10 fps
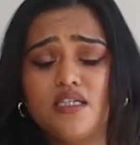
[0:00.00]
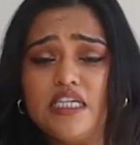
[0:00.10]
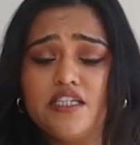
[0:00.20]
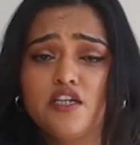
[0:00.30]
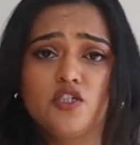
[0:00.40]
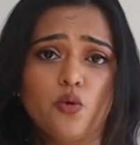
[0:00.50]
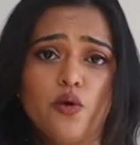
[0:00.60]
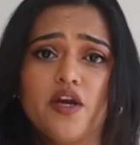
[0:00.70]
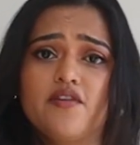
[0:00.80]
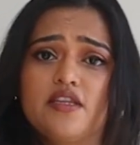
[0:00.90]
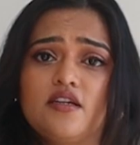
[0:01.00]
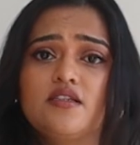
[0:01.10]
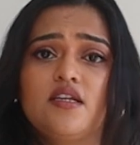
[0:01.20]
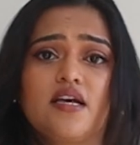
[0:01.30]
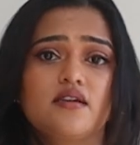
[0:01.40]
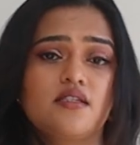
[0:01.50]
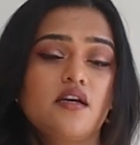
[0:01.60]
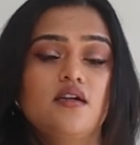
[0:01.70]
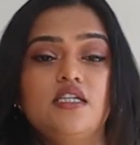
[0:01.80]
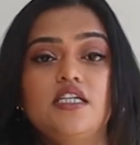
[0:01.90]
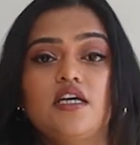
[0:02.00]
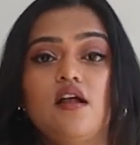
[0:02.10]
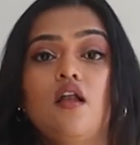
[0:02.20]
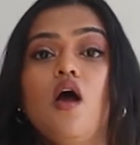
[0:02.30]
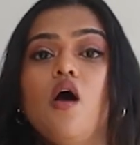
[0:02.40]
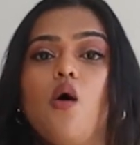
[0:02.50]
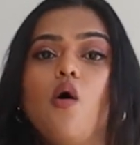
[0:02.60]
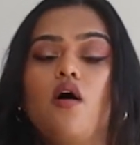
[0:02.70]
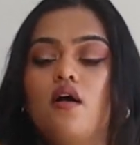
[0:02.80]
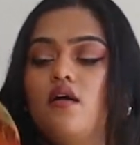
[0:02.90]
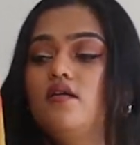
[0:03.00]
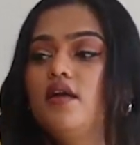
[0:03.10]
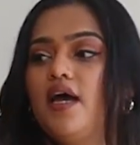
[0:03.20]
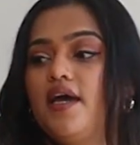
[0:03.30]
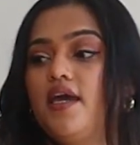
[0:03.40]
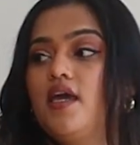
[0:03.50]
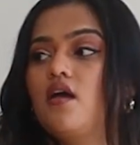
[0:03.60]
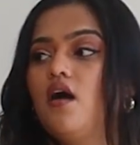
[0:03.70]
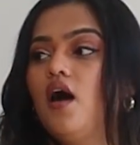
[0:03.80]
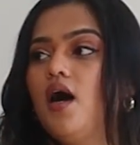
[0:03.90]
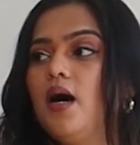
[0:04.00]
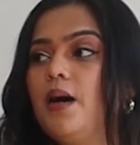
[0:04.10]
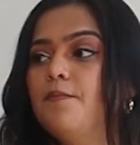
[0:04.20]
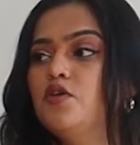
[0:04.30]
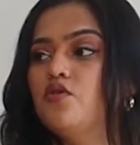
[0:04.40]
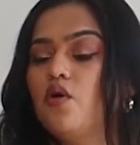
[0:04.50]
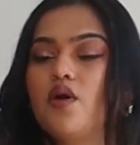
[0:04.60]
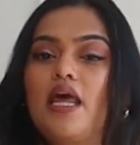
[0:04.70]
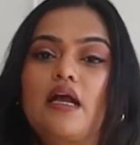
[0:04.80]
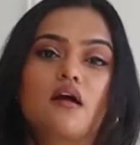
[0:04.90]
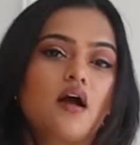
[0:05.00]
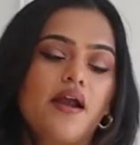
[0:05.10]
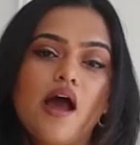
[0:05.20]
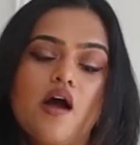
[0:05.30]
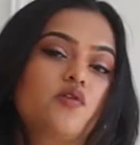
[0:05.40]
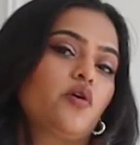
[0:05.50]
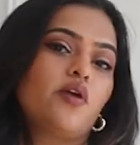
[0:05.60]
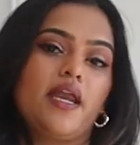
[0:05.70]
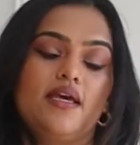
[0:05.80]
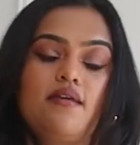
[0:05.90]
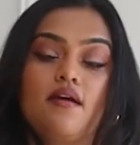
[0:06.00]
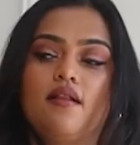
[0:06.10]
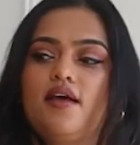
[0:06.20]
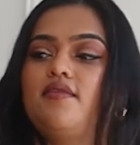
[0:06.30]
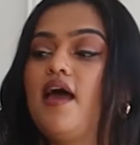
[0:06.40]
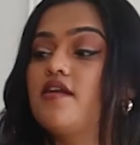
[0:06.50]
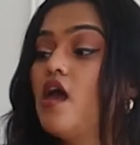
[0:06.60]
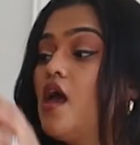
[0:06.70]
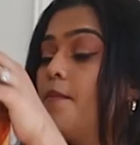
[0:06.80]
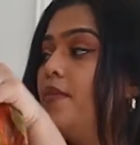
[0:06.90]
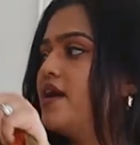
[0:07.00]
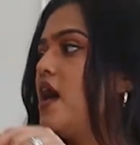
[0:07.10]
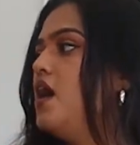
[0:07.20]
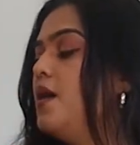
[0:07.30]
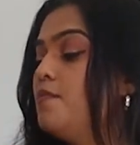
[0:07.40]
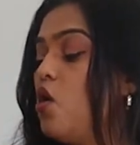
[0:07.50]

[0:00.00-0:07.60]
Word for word: a detail to it whether it's like a subtle detail or like um, you know like a cutout or anything like that but um,